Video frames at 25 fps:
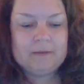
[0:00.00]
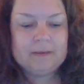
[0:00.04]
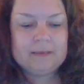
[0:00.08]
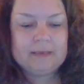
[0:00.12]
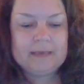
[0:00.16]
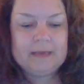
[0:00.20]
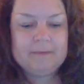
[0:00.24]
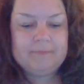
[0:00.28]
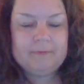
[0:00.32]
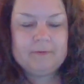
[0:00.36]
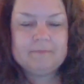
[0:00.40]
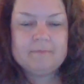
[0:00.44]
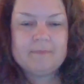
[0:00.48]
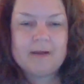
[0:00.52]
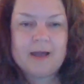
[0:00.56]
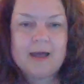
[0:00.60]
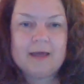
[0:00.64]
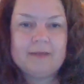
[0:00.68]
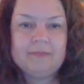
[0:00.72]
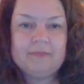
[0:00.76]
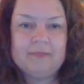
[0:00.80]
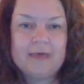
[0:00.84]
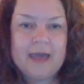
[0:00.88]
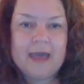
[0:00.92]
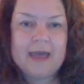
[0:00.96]
keep in
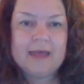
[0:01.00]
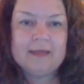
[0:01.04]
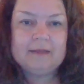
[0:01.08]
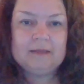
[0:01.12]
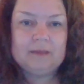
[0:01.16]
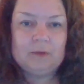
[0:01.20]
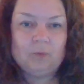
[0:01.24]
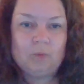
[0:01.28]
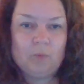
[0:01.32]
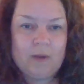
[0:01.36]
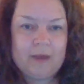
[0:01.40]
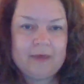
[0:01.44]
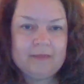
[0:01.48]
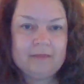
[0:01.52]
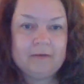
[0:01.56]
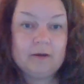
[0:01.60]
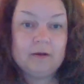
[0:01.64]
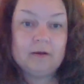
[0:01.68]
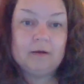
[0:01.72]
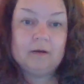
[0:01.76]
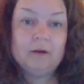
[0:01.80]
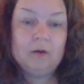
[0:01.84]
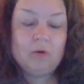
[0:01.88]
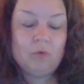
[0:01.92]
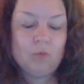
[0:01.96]
mind that the
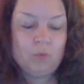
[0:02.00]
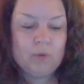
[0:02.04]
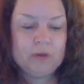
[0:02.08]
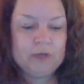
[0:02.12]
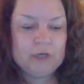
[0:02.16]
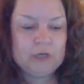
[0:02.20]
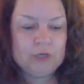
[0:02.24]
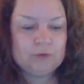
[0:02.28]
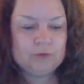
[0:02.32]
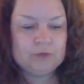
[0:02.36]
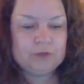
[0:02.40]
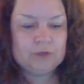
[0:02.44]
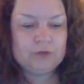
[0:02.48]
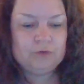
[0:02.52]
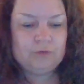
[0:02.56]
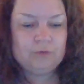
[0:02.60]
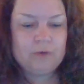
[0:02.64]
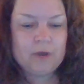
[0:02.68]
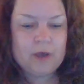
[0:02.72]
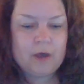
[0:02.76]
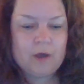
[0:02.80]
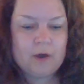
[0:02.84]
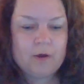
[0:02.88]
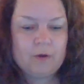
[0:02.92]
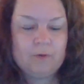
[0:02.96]
weather when you do
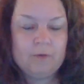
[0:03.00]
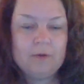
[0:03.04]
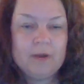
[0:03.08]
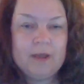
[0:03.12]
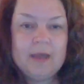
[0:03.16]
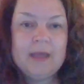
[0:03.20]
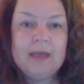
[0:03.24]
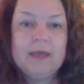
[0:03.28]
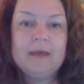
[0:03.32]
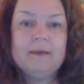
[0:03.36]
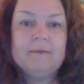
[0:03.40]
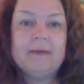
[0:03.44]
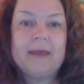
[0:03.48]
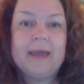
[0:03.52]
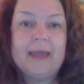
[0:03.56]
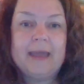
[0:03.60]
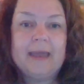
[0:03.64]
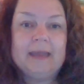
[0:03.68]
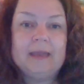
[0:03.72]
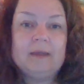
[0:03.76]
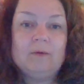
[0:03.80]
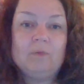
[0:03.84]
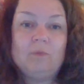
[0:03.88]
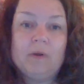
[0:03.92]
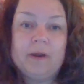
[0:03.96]
go,
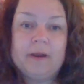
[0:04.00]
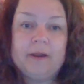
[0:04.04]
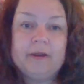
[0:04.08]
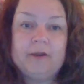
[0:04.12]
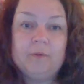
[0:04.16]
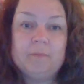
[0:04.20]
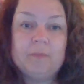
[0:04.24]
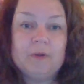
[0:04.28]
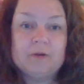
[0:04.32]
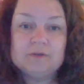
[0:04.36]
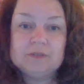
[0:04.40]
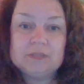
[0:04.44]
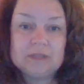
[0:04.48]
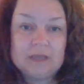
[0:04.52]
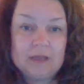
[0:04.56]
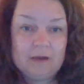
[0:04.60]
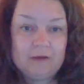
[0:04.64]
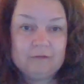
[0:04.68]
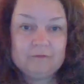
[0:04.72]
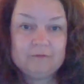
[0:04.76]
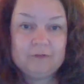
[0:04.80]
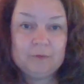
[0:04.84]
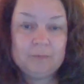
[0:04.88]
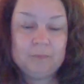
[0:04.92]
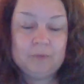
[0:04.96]
and wear your most
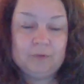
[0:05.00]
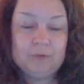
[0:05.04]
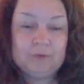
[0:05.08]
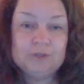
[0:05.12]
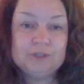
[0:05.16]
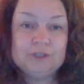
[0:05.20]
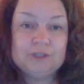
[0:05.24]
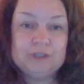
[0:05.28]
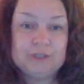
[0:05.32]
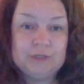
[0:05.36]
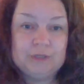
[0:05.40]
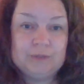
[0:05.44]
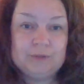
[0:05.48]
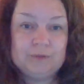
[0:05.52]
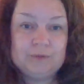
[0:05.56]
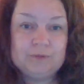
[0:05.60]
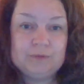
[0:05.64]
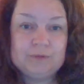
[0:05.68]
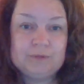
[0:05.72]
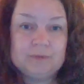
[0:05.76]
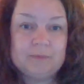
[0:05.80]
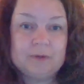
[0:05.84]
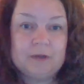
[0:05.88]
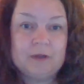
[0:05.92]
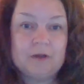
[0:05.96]
comfortable
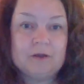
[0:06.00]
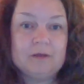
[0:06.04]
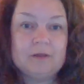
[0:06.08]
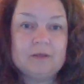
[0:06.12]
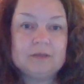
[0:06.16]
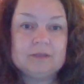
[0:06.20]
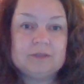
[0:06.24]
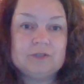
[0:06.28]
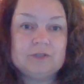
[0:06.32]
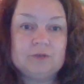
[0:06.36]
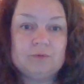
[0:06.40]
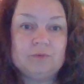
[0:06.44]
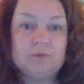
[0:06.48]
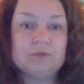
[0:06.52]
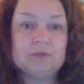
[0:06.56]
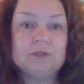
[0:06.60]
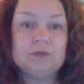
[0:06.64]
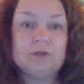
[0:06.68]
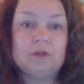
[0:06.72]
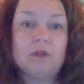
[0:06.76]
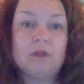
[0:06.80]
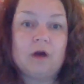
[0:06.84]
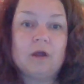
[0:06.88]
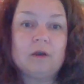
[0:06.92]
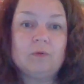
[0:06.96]
shoes because you will do a
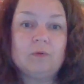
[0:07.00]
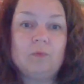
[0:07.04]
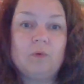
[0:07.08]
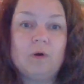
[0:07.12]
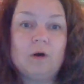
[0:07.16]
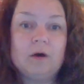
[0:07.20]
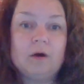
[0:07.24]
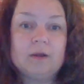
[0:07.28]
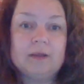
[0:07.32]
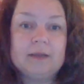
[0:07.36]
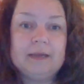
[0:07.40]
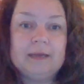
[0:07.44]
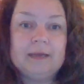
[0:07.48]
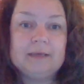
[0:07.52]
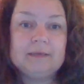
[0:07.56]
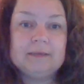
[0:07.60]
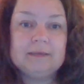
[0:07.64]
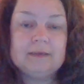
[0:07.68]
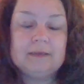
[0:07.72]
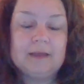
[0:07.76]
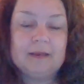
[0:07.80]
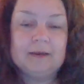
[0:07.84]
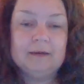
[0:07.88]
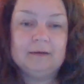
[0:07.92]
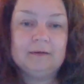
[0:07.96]
lot of walking
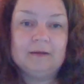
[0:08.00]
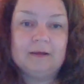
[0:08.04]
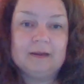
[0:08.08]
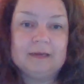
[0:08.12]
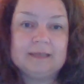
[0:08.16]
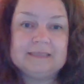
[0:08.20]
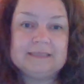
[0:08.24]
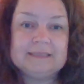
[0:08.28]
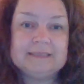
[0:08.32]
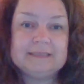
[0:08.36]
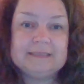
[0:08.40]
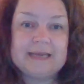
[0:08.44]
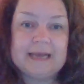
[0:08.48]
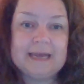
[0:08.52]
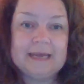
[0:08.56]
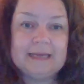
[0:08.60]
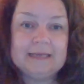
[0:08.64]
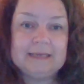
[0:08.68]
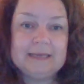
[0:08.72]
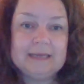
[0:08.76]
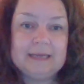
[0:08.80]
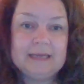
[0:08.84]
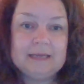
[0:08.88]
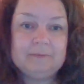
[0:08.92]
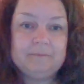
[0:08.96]
and a lot of
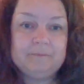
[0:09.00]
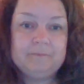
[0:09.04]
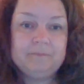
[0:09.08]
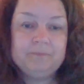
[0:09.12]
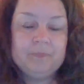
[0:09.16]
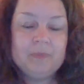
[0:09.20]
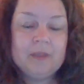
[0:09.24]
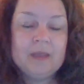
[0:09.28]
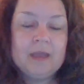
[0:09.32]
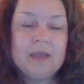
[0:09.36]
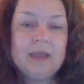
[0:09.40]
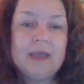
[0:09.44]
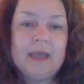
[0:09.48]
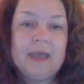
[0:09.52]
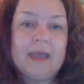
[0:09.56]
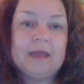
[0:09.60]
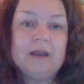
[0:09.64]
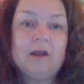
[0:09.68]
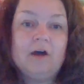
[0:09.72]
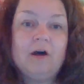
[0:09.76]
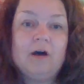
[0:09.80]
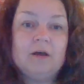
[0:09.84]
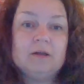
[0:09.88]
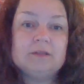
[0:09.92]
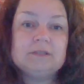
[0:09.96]
standing. And
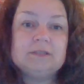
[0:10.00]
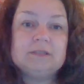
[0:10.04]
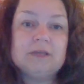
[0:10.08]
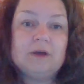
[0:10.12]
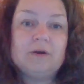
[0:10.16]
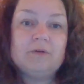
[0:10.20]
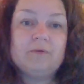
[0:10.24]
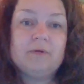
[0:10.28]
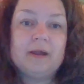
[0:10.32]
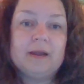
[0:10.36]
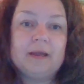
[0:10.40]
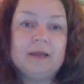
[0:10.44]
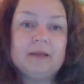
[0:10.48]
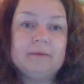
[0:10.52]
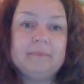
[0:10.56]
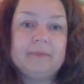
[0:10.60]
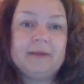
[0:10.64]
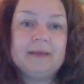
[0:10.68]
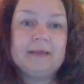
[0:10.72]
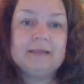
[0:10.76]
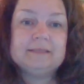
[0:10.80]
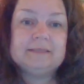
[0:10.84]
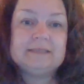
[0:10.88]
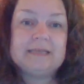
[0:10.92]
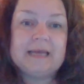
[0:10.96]
I also
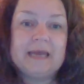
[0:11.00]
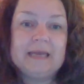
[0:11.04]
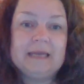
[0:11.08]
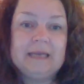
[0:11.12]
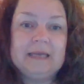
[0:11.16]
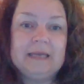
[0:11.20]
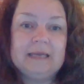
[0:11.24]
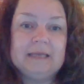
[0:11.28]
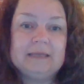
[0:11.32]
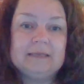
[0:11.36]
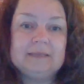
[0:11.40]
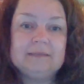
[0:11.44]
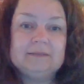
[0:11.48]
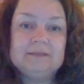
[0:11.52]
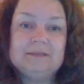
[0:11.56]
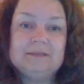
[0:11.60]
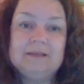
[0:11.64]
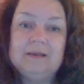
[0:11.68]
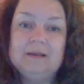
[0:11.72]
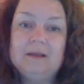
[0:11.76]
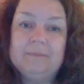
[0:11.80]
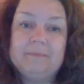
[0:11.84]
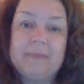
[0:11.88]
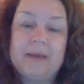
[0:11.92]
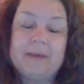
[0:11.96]
recommend taking
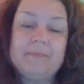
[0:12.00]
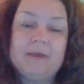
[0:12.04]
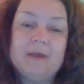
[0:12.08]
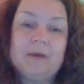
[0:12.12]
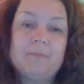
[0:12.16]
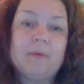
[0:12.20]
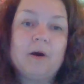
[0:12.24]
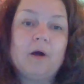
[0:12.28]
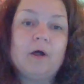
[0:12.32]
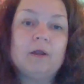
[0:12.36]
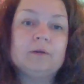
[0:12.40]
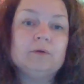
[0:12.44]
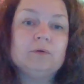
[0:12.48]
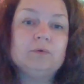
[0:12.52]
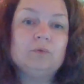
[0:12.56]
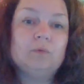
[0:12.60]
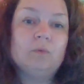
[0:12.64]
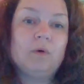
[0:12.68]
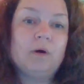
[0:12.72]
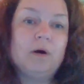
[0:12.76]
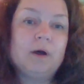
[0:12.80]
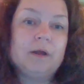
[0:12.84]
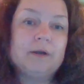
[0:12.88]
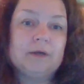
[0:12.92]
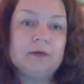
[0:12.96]
maybe a bottled
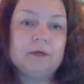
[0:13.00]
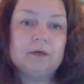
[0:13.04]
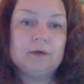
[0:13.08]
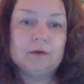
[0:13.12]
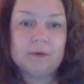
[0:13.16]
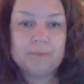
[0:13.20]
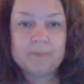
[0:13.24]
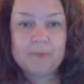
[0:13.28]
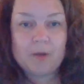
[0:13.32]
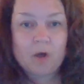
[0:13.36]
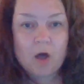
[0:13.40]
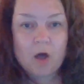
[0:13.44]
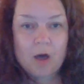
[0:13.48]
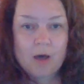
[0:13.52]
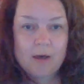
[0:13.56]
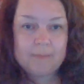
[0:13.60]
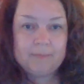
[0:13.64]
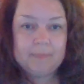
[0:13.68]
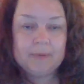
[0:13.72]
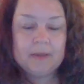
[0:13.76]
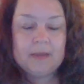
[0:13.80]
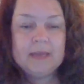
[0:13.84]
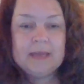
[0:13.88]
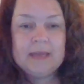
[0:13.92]
water or pop,